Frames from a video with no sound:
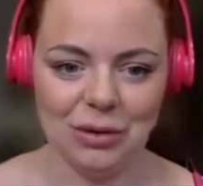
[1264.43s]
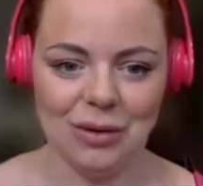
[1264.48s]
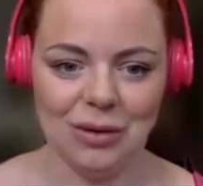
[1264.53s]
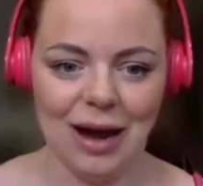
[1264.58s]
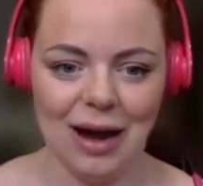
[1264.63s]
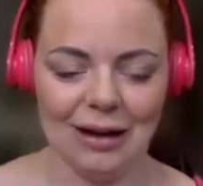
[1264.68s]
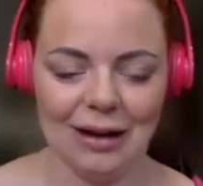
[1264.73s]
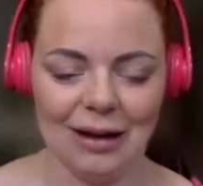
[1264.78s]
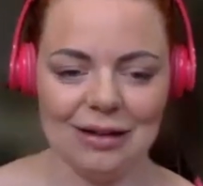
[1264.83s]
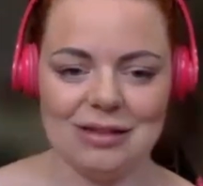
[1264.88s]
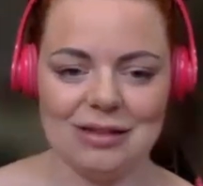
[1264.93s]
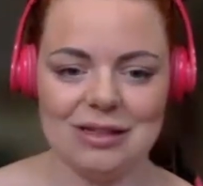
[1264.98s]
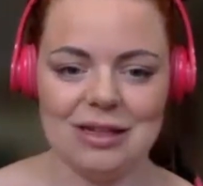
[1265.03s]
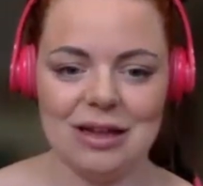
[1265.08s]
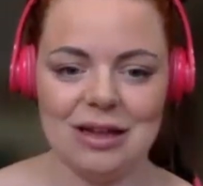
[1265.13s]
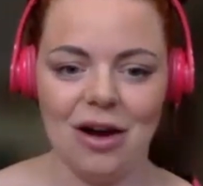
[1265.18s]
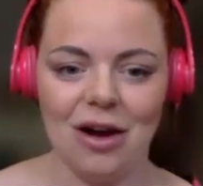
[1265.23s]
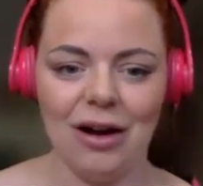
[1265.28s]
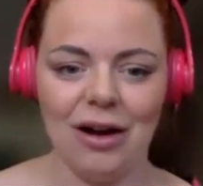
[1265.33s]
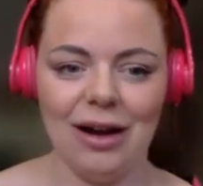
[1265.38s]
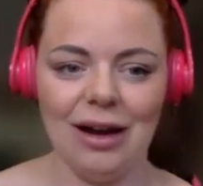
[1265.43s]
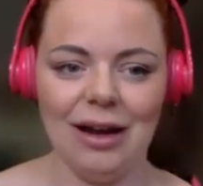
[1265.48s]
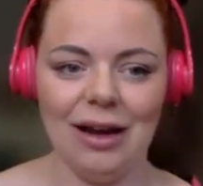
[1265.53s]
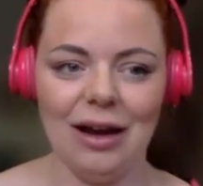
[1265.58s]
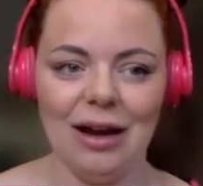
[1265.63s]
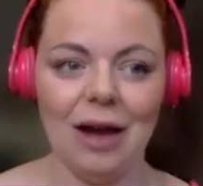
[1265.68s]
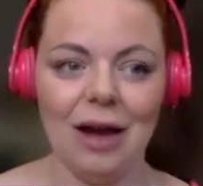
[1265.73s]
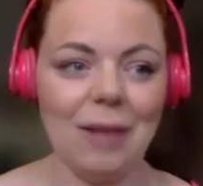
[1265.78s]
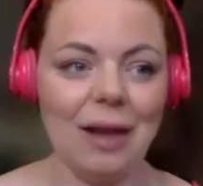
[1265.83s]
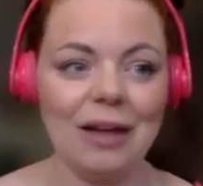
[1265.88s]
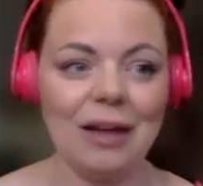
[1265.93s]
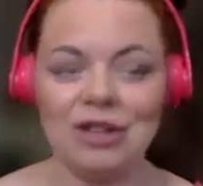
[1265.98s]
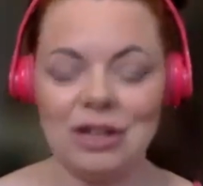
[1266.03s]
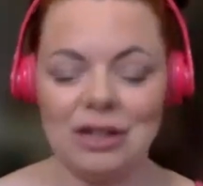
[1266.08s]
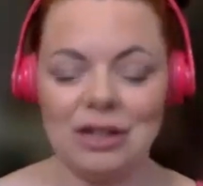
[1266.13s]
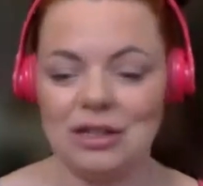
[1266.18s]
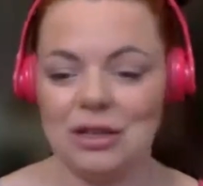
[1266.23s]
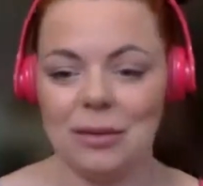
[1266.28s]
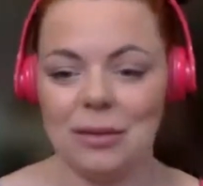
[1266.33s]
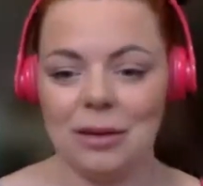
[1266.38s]
and I'm
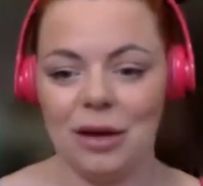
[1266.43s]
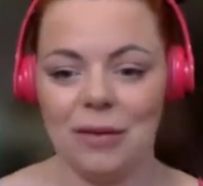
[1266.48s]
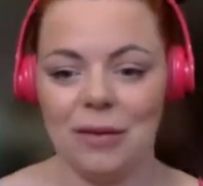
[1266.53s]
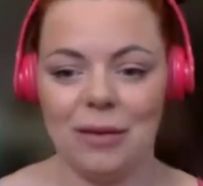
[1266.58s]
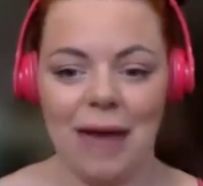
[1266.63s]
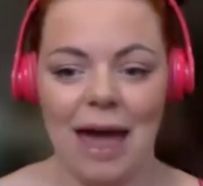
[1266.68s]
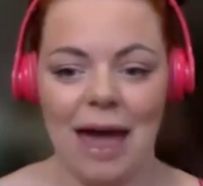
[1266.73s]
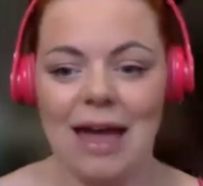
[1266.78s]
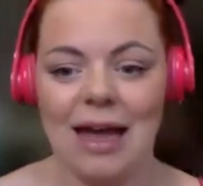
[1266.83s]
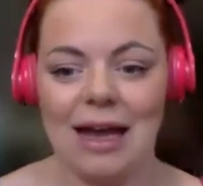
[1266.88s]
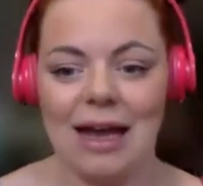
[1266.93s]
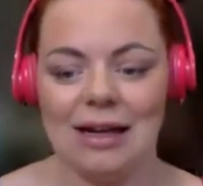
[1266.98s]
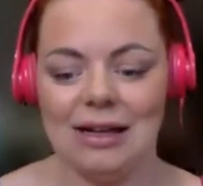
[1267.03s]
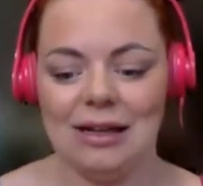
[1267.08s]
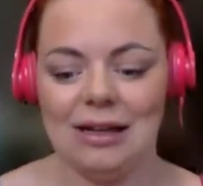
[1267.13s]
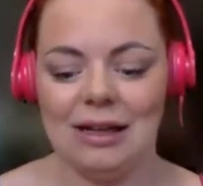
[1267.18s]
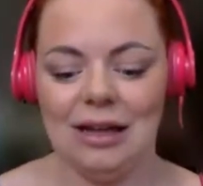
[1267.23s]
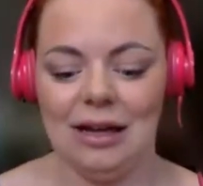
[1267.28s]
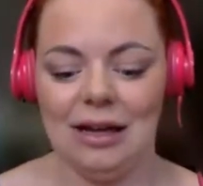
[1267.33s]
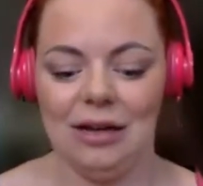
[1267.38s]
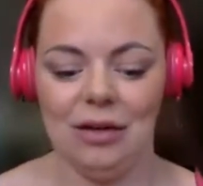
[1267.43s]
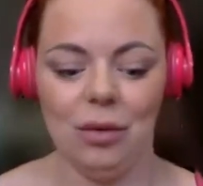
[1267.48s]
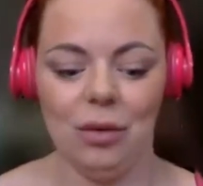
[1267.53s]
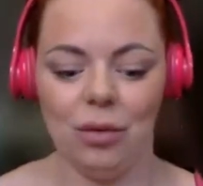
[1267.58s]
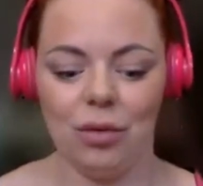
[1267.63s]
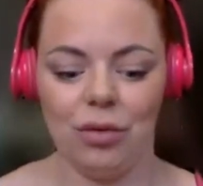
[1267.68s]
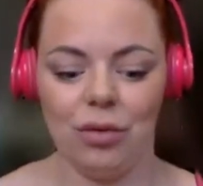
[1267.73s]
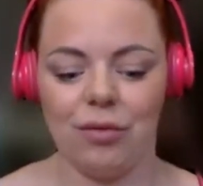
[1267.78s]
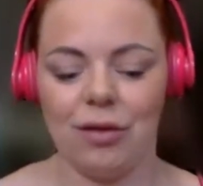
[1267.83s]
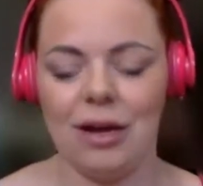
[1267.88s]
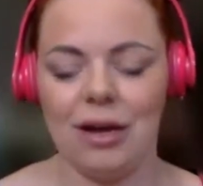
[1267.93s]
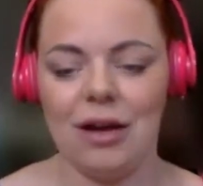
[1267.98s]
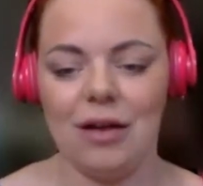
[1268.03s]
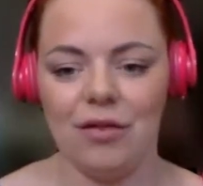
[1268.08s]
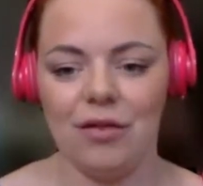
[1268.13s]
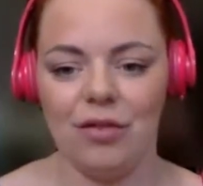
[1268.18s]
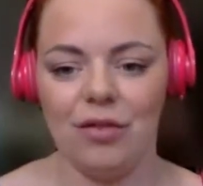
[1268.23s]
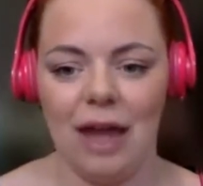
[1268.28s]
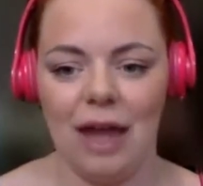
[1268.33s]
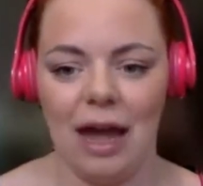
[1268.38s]
actually doing okay in all three
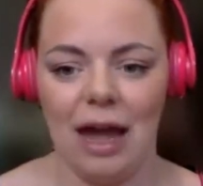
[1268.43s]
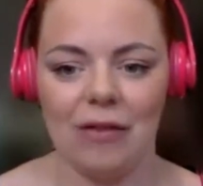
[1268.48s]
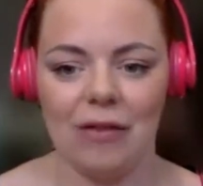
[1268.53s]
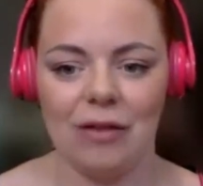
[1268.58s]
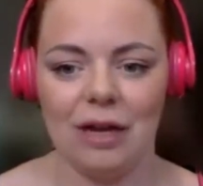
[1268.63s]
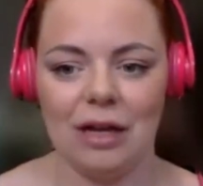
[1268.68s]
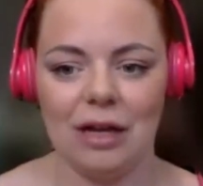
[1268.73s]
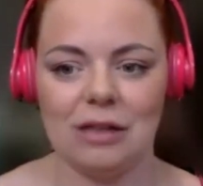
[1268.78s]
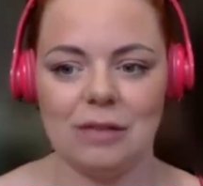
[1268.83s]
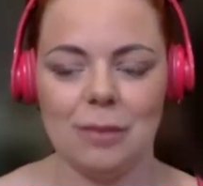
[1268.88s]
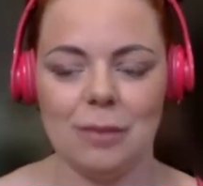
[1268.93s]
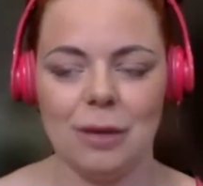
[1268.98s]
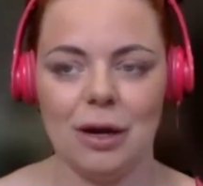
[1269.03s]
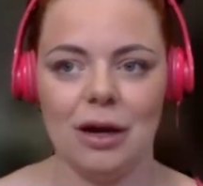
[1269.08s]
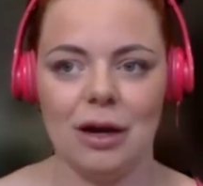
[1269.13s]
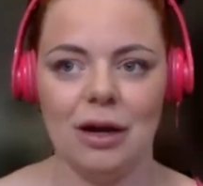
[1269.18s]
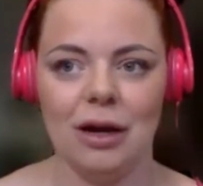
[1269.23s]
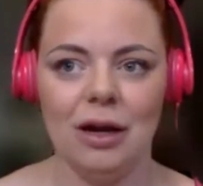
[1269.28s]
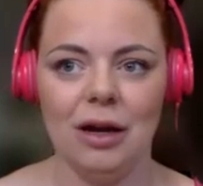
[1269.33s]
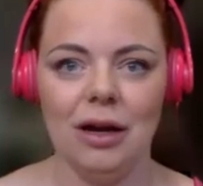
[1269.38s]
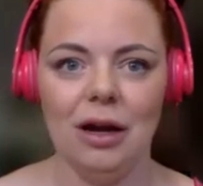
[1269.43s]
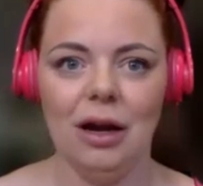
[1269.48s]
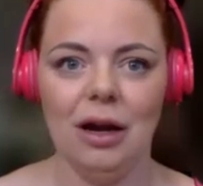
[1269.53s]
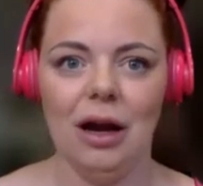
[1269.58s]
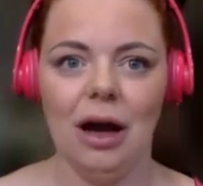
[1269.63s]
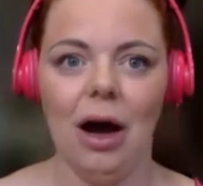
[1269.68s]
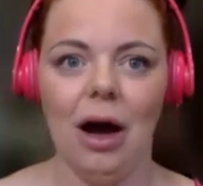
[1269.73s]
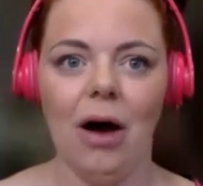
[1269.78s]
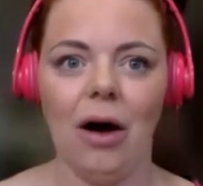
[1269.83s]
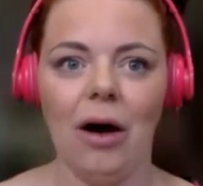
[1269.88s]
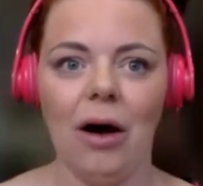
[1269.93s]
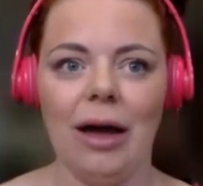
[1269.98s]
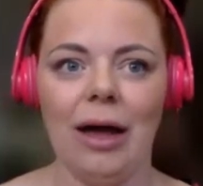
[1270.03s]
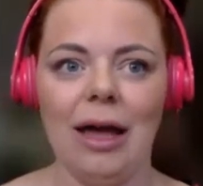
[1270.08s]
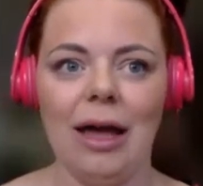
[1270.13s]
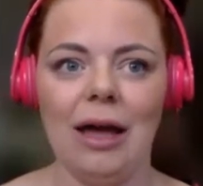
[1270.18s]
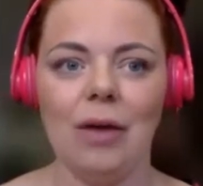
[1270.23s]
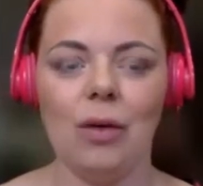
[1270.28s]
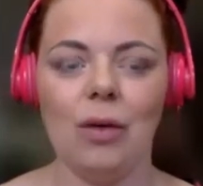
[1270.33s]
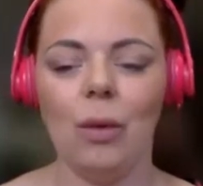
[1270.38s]
of the areas, but
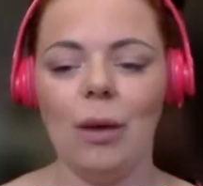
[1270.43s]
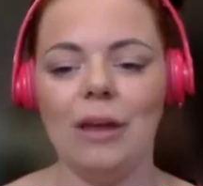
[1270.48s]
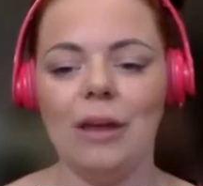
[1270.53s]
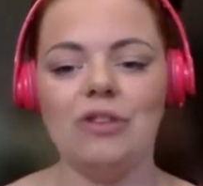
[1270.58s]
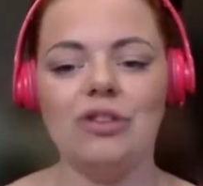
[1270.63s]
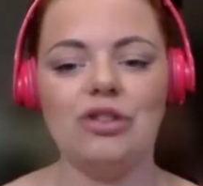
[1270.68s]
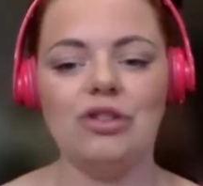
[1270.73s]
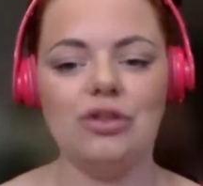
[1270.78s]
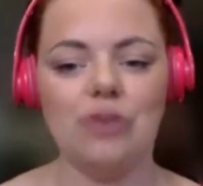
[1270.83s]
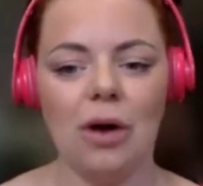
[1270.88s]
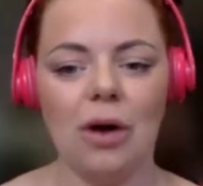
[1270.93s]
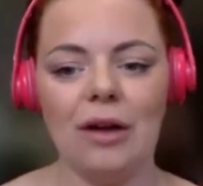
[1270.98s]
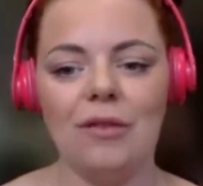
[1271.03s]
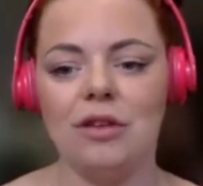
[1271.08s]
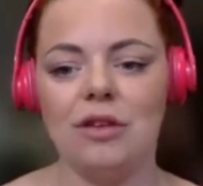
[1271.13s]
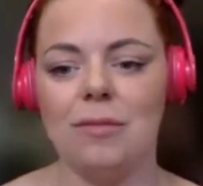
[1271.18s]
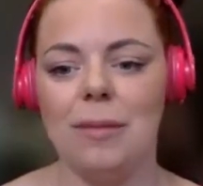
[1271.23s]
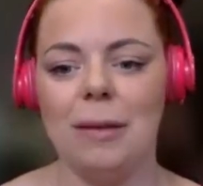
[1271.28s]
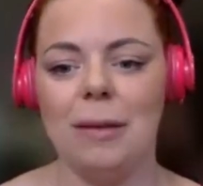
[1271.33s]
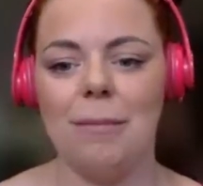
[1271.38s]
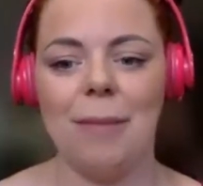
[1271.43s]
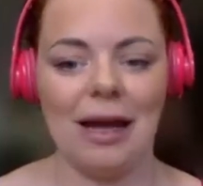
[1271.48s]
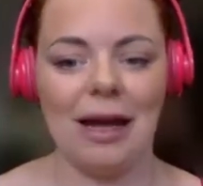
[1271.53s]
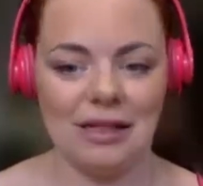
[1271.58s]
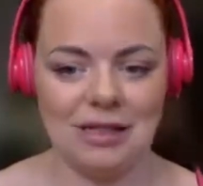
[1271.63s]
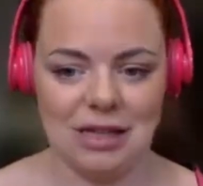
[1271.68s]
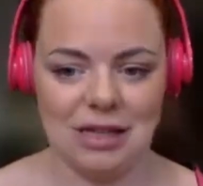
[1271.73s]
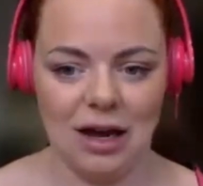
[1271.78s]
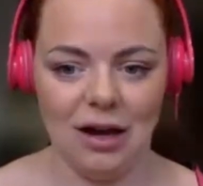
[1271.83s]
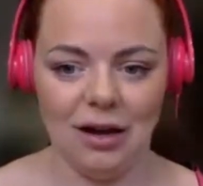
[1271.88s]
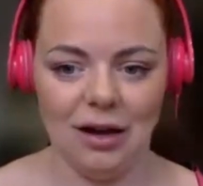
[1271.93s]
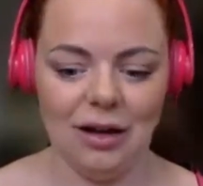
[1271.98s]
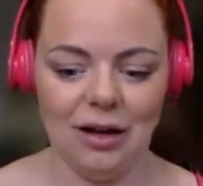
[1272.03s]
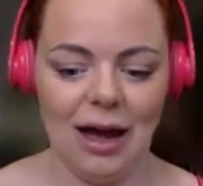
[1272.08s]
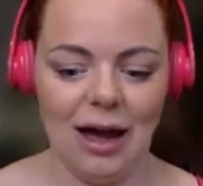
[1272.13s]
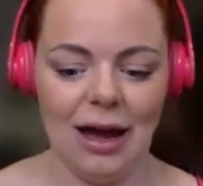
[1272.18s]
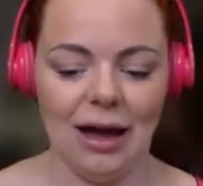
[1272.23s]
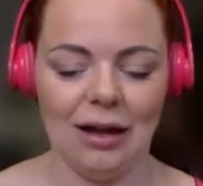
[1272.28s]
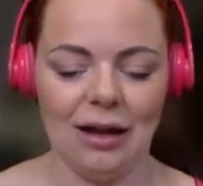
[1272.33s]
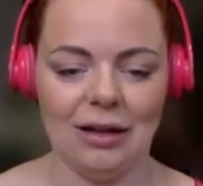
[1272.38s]
I always strive to be better
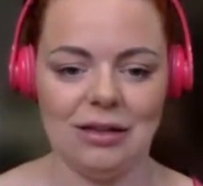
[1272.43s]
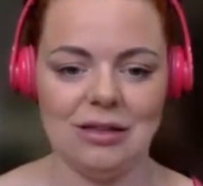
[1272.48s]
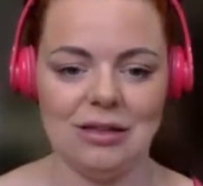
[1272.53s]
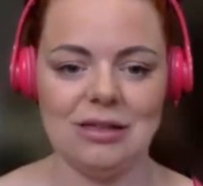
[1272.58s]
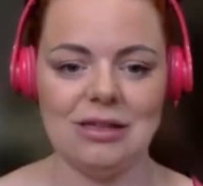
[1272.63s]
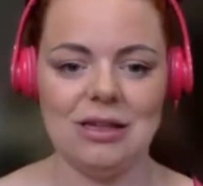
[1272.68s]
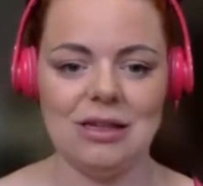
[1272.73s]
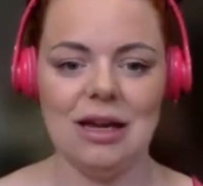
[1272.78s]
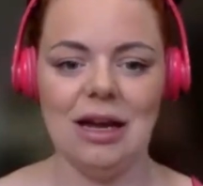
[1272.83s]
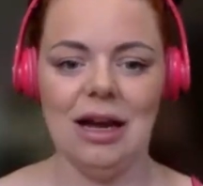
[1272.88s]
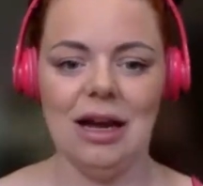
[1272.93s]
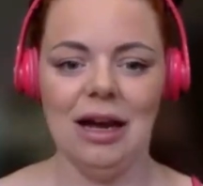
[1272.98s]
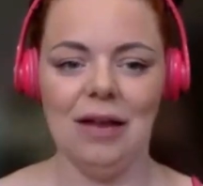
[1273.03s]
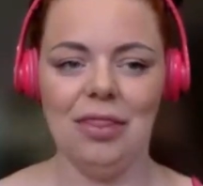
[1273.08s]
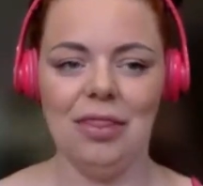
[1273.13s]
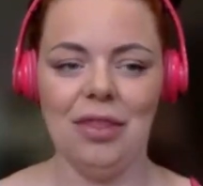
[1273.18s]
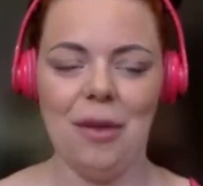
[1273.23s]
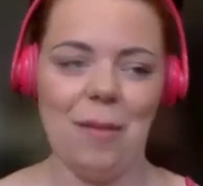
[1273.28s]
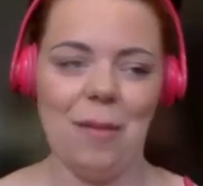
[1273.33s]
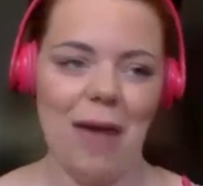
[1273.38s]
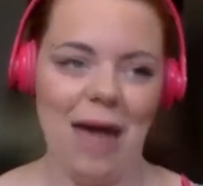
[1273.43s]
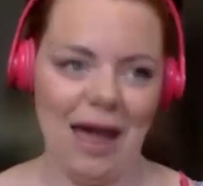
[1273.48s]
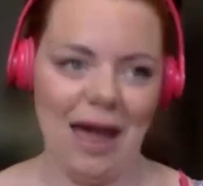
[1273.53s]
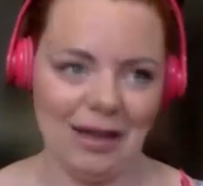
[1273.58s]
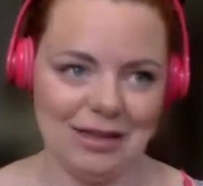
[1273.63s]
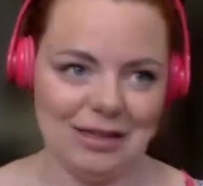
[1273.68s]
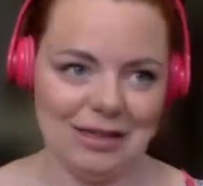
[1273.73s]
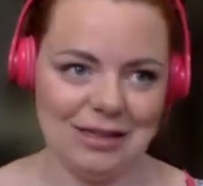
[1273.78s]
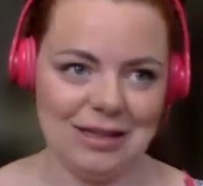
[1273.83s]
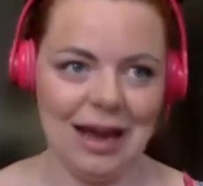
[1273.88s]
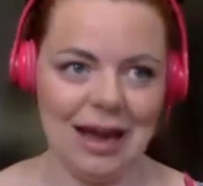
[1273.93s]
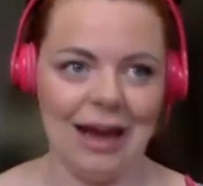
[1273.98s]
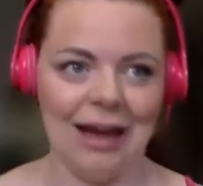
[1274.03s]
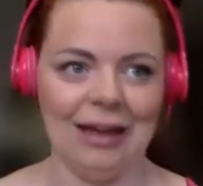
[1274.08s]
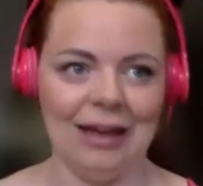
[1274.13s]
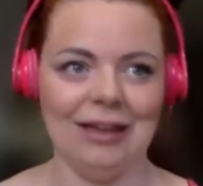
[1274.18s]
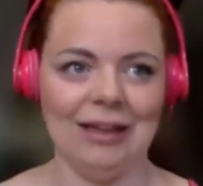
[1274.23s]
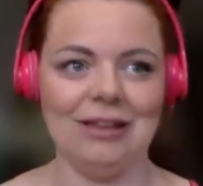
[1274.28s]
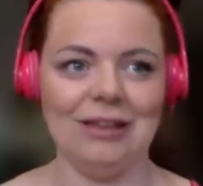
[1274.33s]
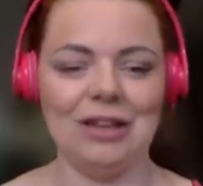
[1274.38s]
and the best.
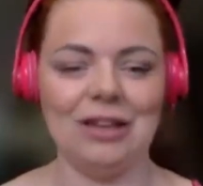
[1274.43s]
And,